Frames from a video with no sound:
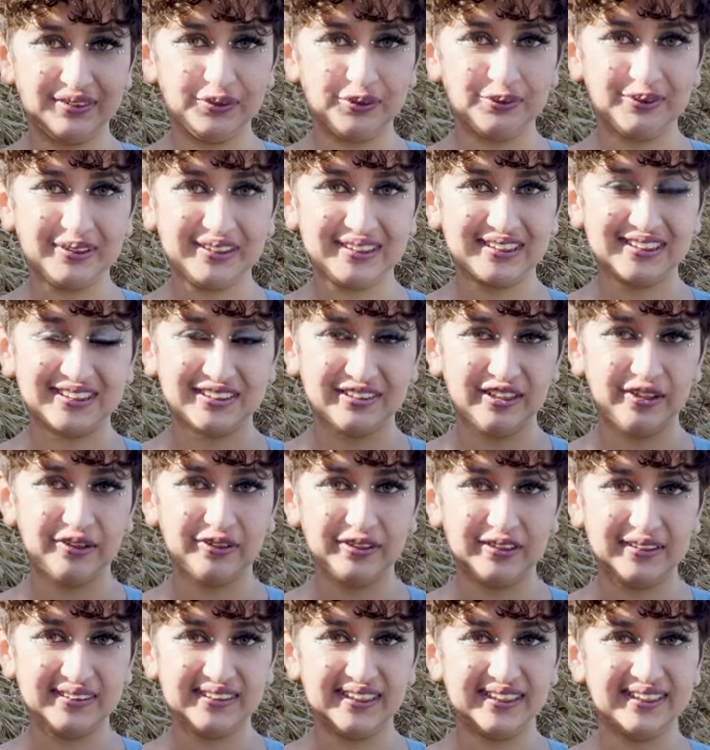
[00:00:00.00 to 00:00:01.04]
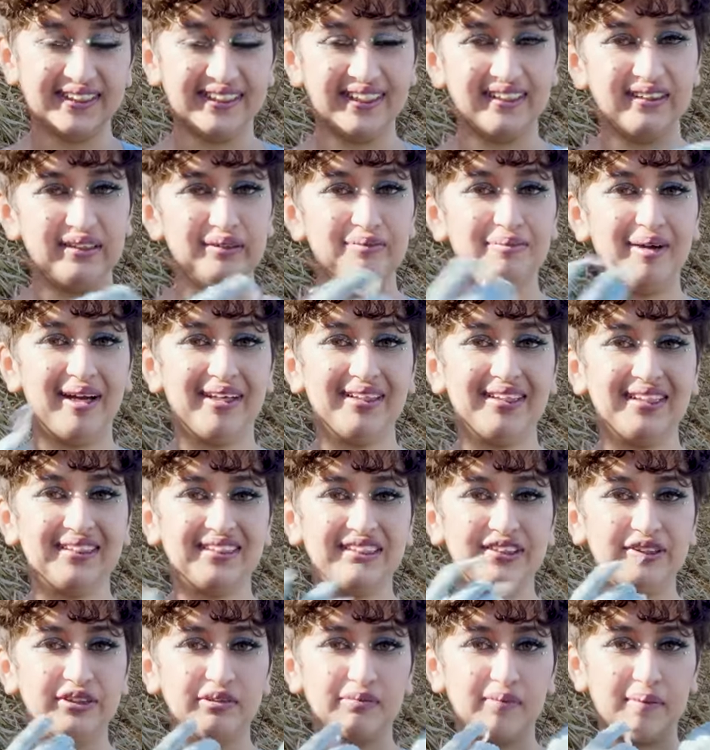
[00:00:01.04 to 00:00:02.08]
you do it slowly. I like
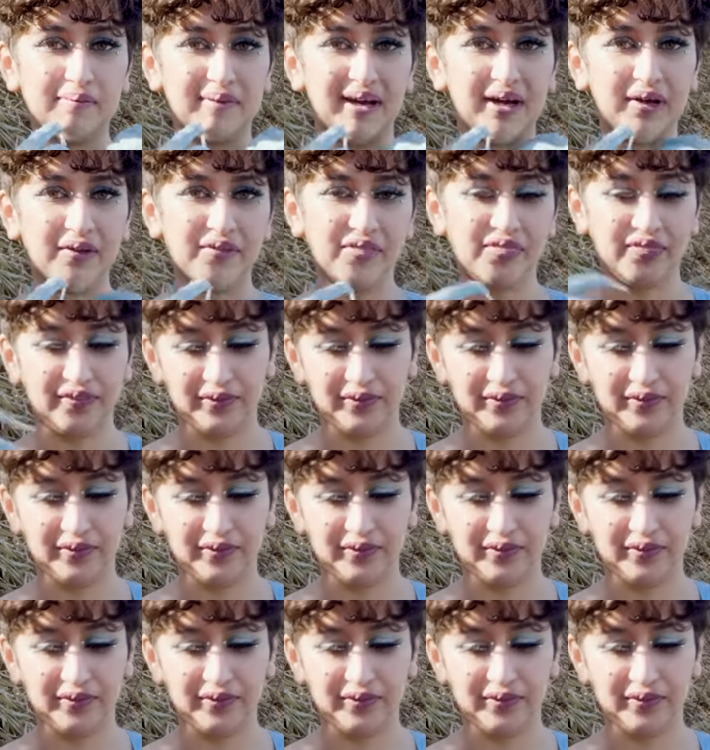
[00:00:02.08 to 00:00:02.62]
to use my mouth